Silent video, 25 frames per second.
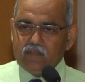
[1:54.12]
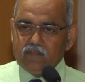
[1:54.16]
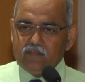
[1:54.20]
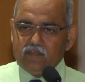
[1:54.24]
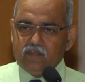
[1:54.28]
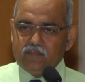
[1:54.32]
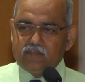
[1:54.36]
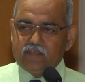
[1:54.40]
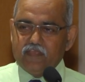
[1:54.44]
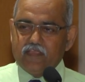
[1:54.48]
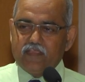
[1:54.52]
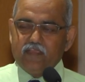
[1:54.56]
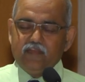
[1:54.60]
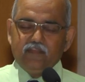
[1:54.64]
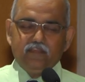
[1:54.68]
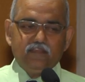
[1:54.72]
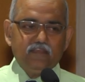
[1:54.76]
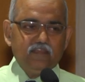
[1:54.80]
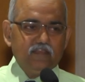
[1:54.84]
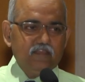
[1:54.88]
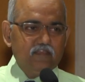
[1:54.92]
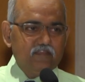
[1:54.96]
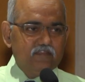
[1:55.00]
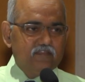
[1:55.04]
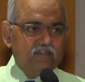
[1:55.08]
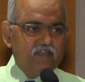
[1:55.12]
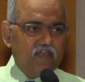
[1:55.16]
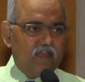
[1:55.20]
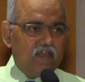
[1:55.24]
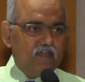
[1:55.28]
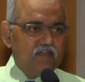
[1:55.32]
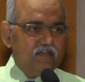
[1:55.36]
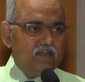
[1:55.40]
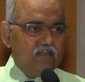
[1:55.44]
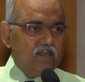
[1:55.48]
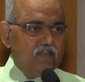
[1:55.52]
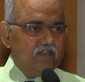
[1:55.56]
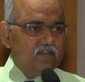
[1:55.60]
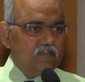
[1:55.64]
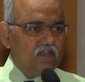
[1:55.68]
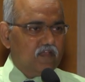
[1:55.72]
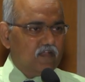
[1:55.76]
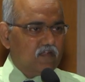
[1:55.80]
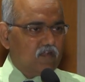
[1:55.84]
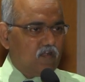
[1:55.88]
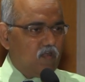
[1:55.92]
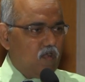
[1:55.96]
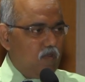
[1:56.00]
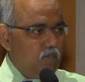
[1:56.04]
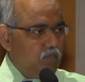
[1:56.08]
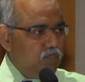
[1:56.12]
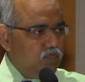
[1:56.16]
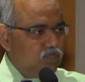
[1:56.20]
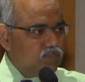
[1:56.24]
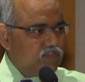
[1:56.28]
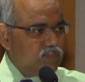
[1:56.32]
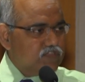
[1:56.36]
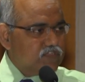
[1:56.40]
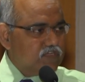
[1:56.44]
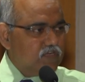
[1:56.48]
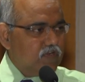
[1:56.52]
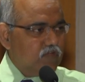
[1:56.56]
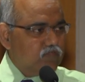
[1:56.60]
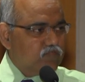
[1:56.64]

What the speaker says: The second thing is that the composition